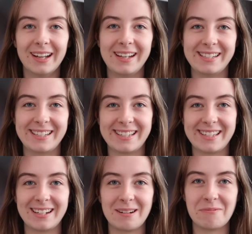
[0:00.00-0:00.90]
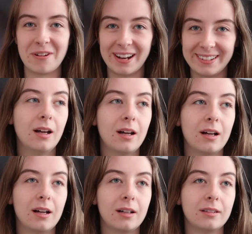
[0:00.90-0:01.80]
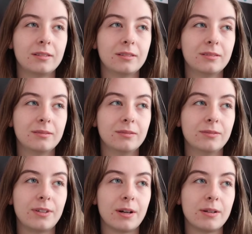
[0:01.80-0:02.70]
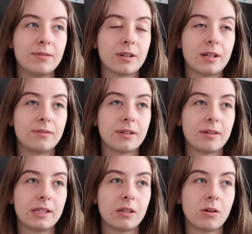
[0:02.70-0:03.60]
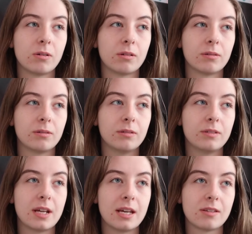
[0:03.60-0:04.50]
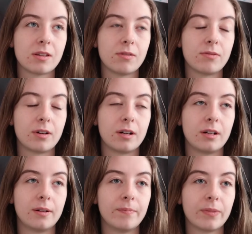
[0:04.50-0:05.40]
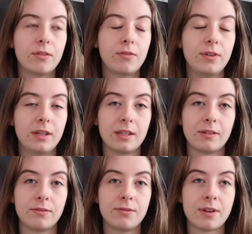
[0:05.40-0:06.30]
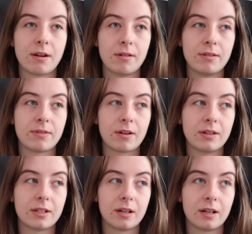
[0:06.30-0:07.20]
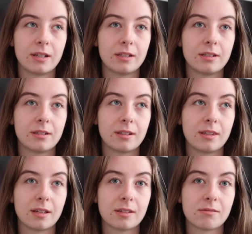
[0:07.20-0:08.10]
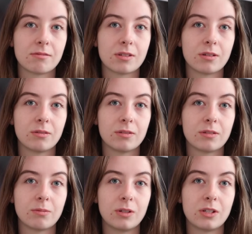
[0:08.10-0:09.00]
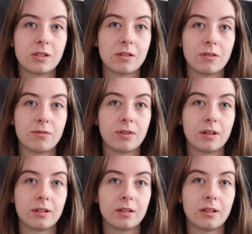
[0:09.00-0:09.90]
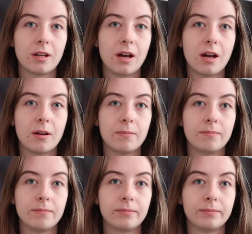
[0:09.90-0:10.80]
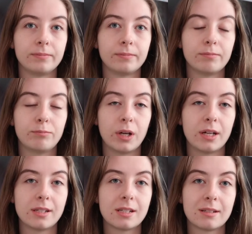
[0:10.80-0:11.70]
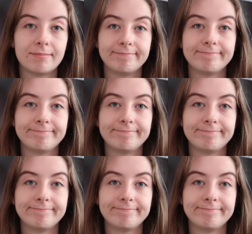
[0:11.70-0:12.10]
I need to sit upright. Very, very, very long day so far. Feeling very, very tired, I think, as a result, which is no fun, but